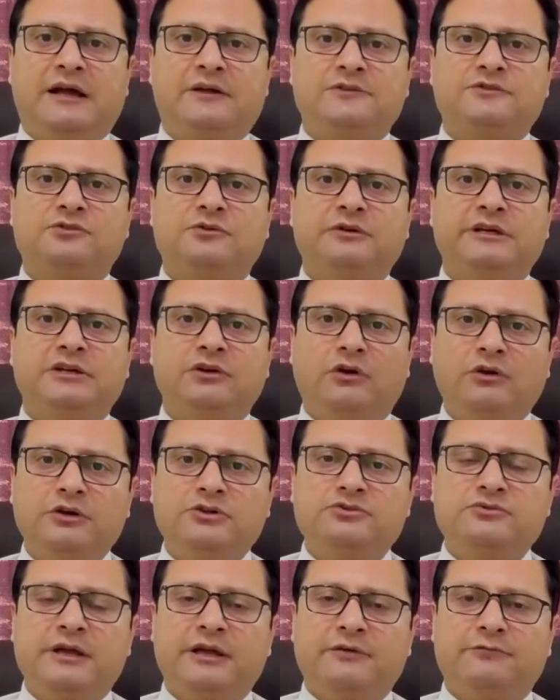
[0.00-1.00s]
So in order
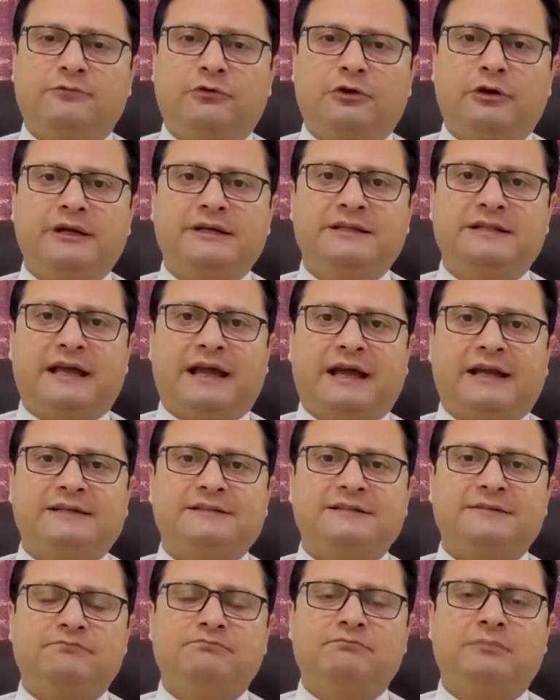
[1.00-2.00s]
to avoid
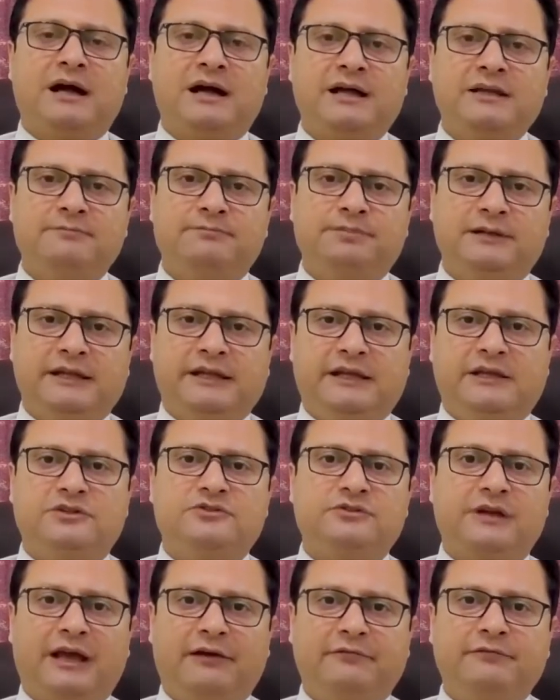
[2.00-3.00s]
that, my plea
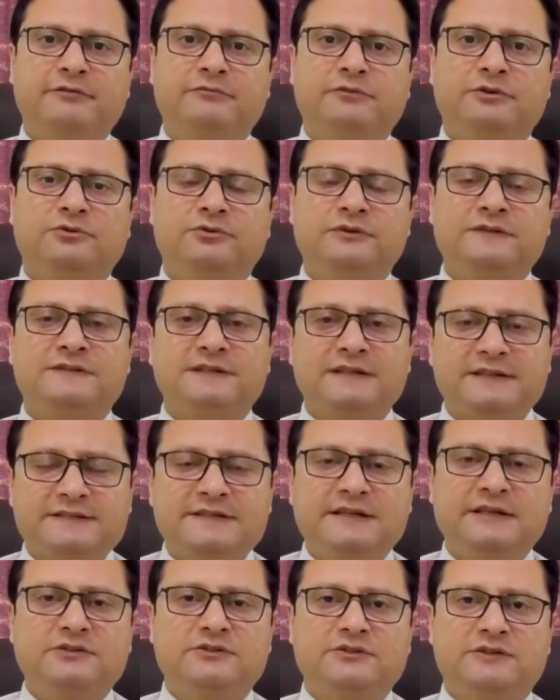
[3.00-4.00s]
to everyone who is
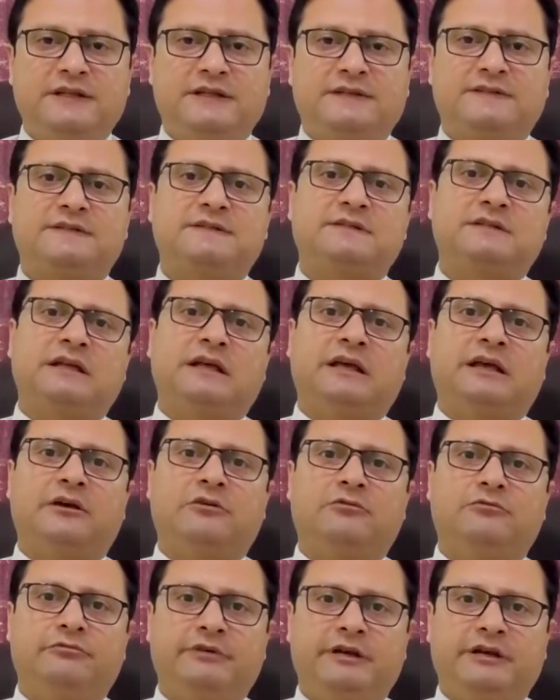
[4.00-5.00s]
listening to this
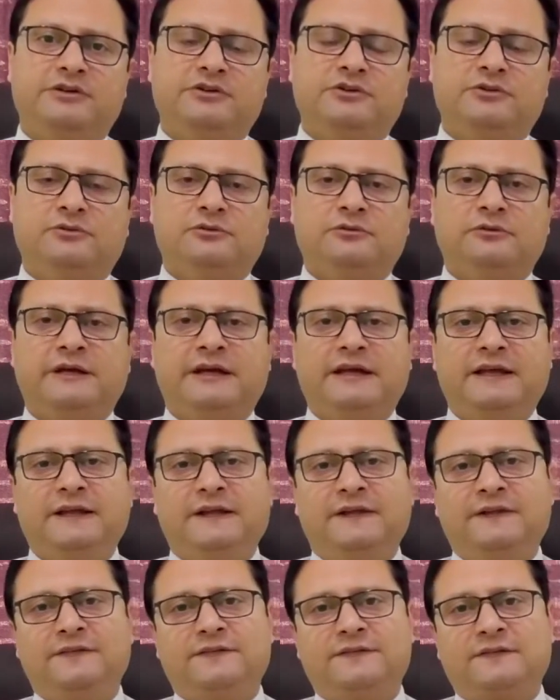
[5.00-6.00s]
video
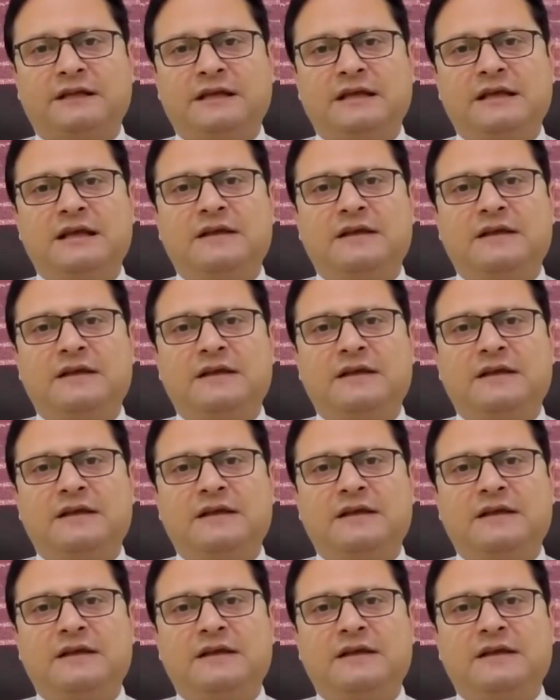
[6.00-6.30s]
is